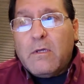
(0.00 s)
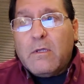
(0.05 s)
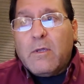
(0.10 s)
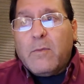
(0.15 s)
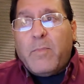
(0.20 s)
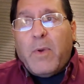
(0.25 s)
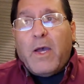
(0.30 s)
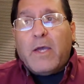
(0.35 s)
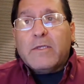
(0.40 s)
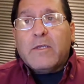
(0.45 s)
the
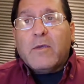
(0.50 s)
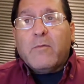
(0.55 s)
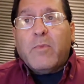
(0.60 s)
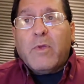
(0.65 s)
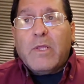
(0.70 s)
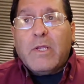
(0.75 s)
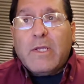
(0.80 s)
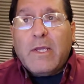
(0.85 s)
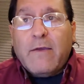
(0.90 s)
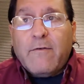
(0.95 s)

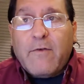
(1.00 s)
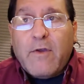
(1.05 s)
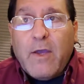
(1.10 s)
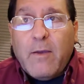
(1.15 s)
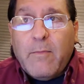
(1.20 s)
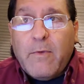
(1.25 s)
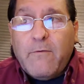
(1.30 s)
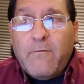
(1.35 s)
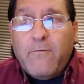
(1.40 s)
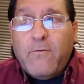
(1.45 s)
possibility of
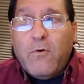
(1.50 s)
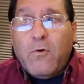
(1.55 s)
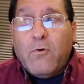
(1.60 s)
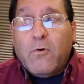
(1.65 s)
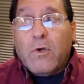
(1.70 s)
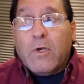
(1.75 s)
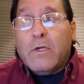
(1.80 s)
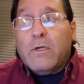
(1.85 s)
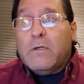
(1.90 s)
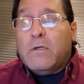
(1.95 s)
coming
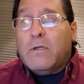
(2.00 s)
forward.